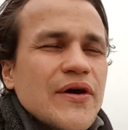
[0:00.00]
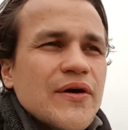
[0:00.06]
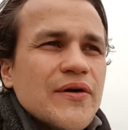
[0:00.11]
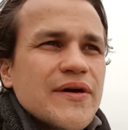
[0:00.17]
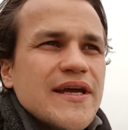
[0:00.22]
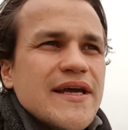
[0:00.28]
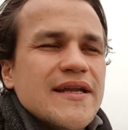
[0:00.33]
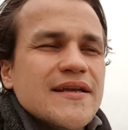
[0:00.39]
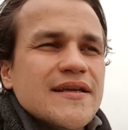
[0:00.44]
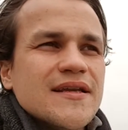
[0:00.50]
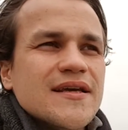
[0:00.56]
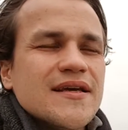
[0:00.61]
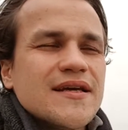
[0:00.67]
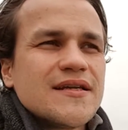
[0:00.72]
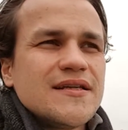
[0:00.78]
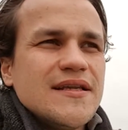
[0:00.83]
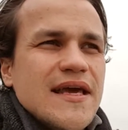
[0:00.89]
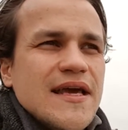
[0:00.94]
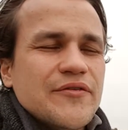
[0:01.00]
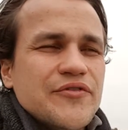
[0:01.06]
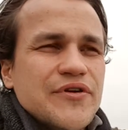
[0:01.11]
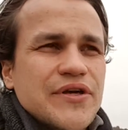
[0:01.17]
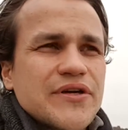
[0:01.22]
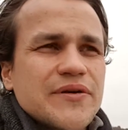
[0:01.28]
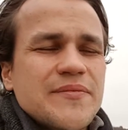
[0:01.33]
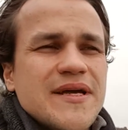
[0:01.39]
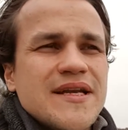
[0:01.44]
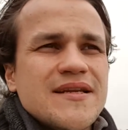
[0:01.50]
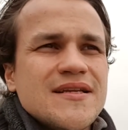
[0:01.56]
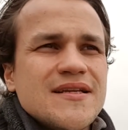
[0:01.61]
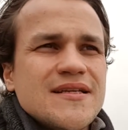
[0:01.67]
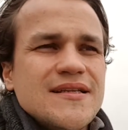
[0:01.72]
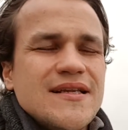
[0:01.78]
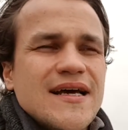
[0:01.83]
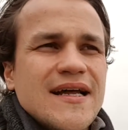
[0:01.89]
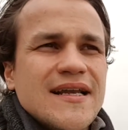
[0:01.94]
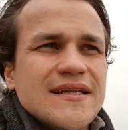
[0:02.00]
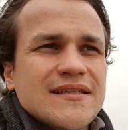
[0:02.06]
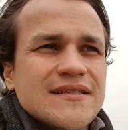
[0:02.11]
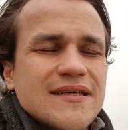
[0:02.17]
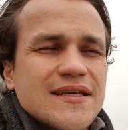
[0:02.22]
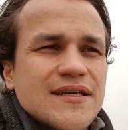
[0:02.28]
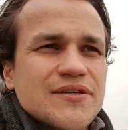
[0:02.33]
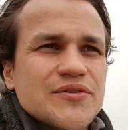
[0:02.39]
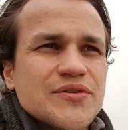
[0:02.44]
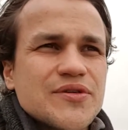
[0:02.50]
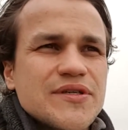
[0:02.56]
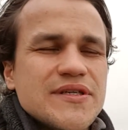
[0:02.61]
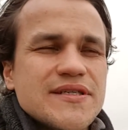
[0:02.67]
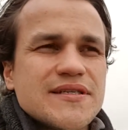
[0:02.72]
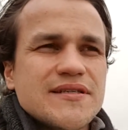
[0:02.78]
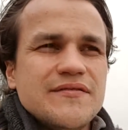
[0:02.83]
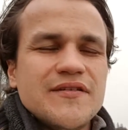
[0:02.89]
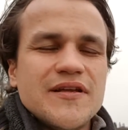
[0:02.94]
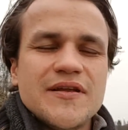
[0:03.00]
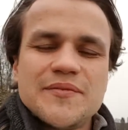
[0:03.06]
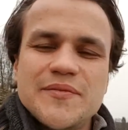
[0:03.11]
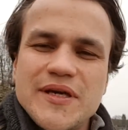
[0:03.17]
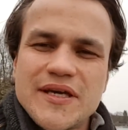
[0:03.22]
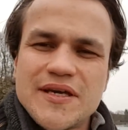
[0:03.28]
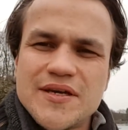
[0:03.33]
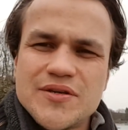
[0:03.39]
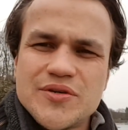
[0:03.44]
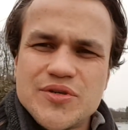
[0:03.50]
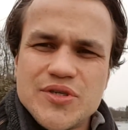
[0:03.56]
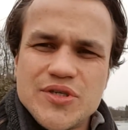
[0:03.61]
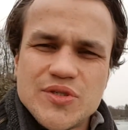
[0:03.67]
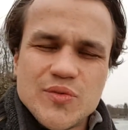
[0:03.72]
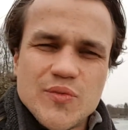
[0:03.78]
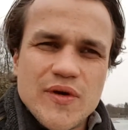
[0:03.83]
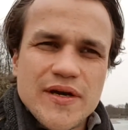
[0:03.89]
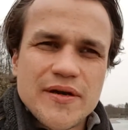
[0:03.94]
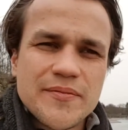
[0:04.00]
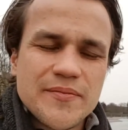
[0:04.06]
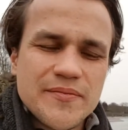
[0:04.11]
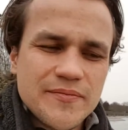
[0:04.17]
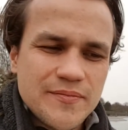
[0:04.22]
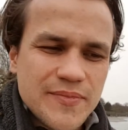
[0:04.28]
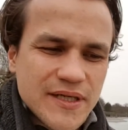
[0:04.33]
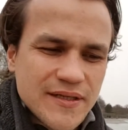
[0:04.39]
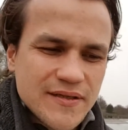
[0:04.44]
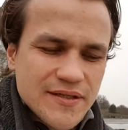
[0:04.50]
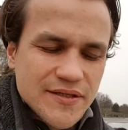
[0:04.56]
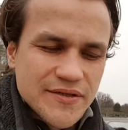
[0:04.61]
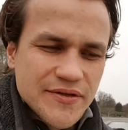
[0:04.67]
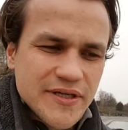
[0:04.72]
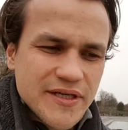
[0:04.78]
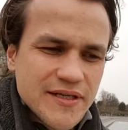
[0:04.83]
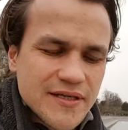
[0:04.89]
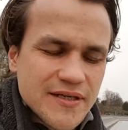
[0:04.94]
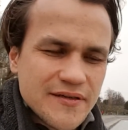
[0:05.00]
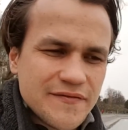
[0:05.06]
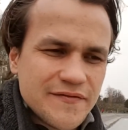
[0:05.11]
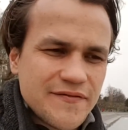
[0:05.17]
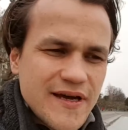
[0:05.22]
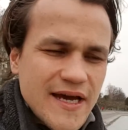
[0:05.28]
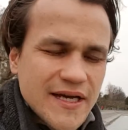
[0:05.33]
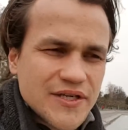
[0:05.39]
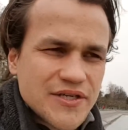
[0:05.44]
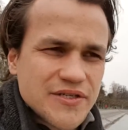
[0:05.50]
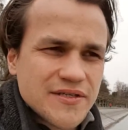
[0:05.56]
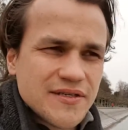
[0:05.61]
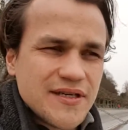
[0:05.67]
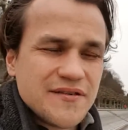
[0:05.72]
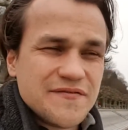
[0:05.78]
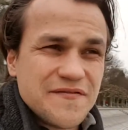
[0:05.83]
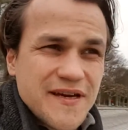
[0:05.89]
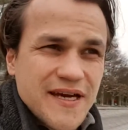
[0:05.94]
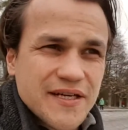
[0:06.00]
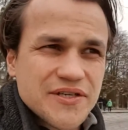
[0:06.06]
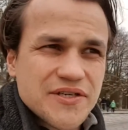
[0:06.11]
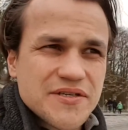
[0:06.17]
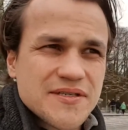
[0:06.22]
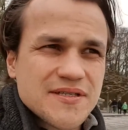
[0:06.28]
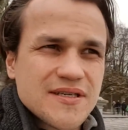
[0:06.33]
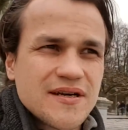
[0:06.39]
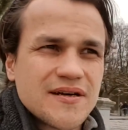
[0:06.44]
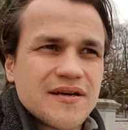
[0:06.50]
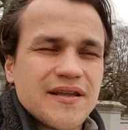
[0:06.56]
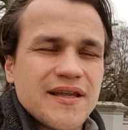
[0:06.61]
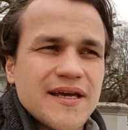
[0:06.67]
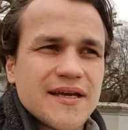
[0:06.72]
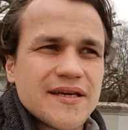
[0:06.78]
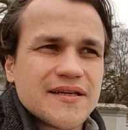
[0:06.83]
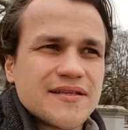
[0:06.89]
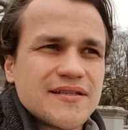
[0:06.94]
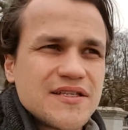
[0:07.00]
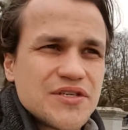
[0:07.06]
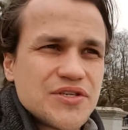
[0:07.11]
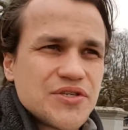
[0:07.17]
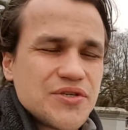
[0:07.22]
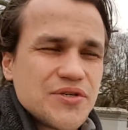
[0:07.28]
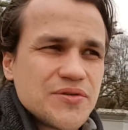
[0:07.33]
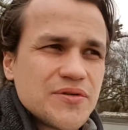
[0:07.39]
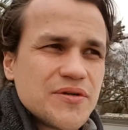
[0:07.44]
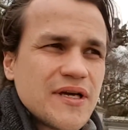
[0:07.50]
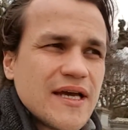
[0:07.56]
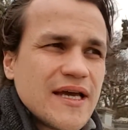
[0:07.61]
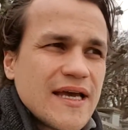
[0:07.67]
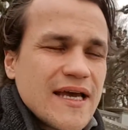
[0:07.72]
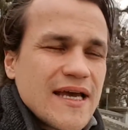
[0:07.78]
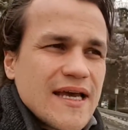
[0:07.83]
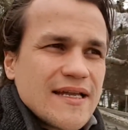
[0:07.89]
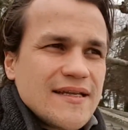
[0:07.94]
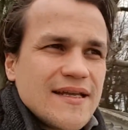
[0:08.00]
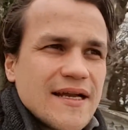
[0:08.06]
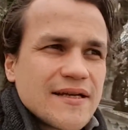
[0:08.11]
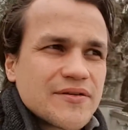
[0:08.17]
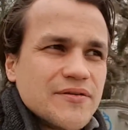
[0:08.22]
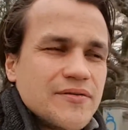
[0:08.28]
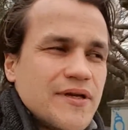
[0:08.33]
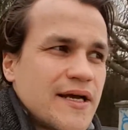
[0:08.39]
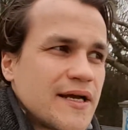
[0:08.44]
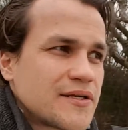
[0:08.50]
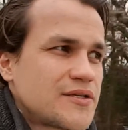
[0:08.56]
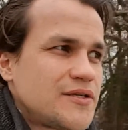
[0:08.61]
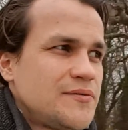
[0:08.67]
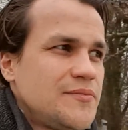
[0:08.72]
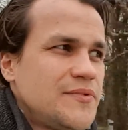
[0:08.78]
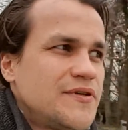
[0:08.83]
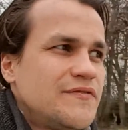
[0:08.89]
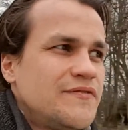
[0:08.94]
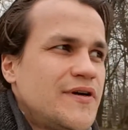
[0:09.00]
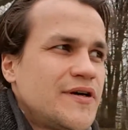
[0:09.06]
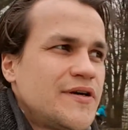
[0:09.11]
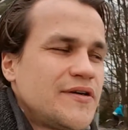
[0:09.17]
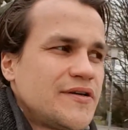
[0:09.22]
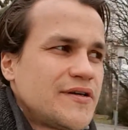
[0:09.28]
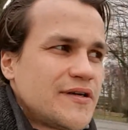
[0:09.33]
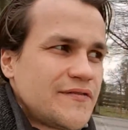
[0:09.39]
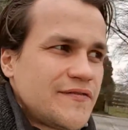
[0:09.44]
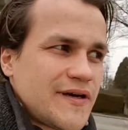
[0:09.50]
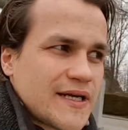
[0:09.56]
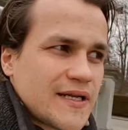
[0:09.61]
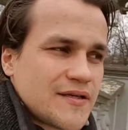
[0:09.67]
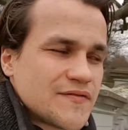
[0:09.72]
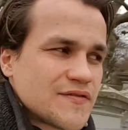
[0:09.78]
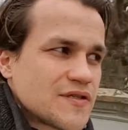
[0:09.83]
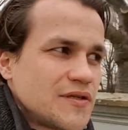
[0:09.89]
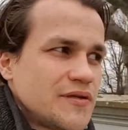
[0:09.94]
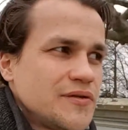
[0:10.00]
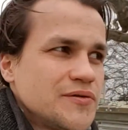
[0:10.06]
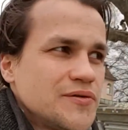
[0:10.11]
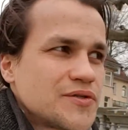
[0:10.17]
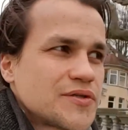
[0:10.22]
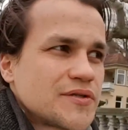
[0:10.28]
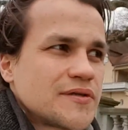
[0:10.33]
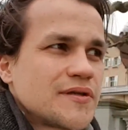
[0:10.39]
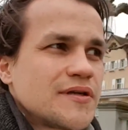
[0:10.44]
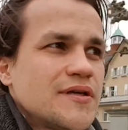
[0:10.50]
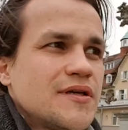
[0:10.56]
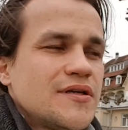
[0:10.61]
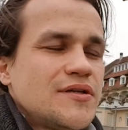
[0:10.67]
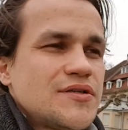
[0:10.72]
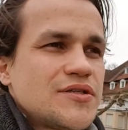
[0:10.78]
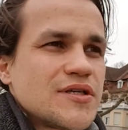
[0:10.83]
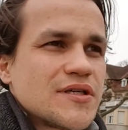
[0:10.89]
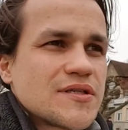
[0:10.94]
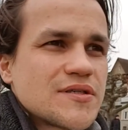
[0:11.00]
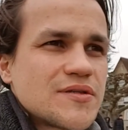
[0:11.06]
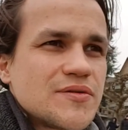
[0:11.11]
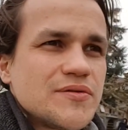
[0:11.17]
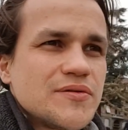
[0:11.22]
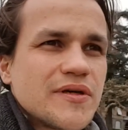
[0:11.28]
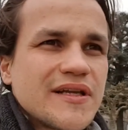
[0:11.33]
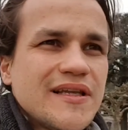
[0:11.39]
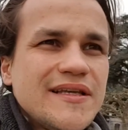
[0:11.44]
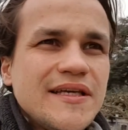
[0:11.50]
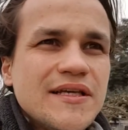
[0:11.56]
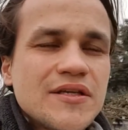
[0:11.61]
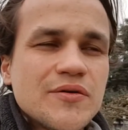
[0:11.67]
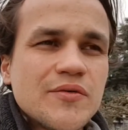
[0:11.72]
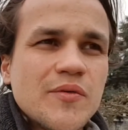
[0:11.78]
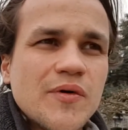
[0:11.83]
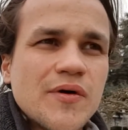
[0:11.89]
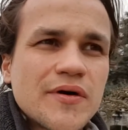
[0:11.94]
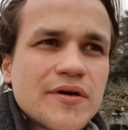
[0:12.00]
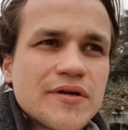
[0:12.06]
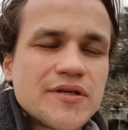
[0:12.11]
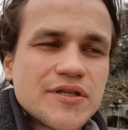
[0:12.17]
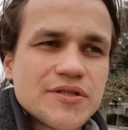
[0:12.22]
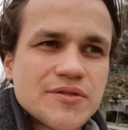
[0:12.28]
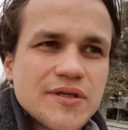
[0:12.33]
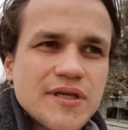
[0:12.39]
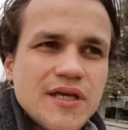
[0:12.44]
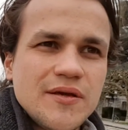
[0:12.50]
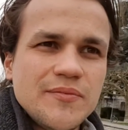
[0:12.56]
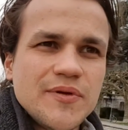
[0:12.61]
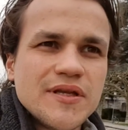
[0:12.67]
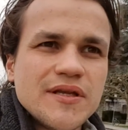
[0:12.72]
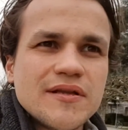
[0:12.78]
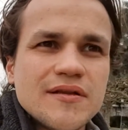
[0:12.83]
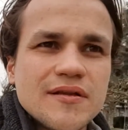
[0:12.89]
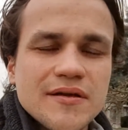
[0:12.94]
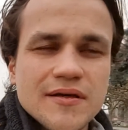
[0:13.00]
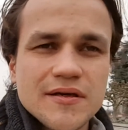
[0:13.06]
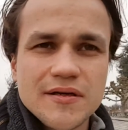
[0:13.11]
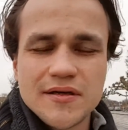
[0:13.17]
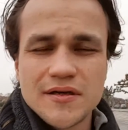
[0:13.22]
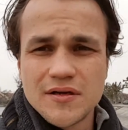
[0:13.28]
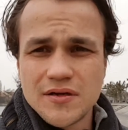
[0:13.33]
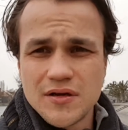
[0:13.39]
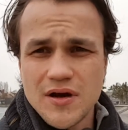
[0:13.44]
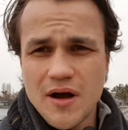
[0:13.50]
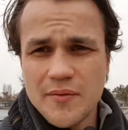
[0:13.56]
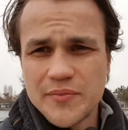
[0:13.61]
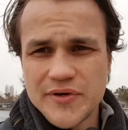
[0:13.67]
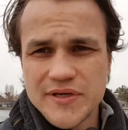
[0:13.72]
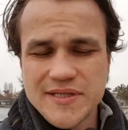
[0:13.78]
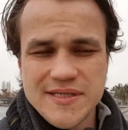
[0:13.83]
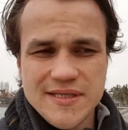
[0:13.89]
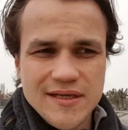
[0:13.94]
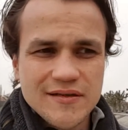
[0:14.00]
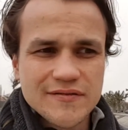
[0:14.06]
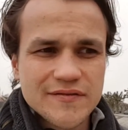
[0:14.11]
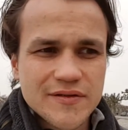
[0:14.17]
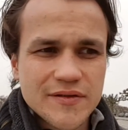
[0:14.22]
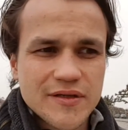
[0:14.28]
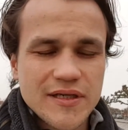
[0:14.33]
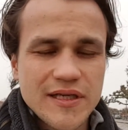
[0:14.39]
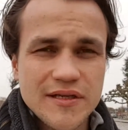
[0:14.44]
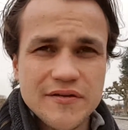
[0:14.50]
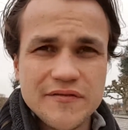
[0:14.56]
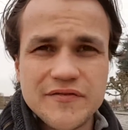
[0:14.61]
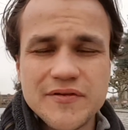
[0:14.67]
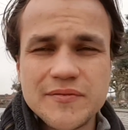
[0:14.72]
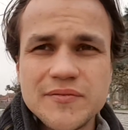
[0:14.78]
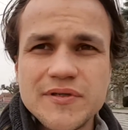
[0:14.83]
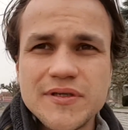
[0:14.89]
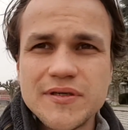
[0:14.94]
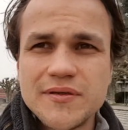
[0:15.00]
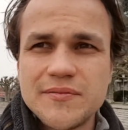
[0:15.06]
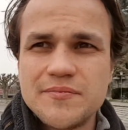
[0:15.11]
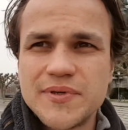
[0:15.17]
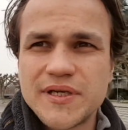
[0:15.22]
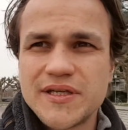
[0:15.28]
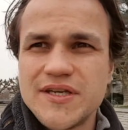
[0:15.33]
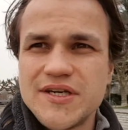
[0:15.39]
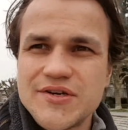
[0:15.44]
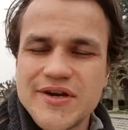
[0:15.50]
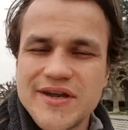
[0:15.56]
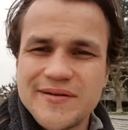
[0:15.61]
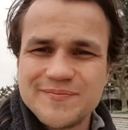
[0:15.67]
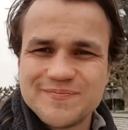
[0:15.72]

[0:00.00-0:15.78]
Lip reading: know, they recommended that in countries, developing countries where bacteria infections are like an issue, that could actually be a very effective solution, just to clean the water, just to keep it in the copper itself, to clean it from the bacteria.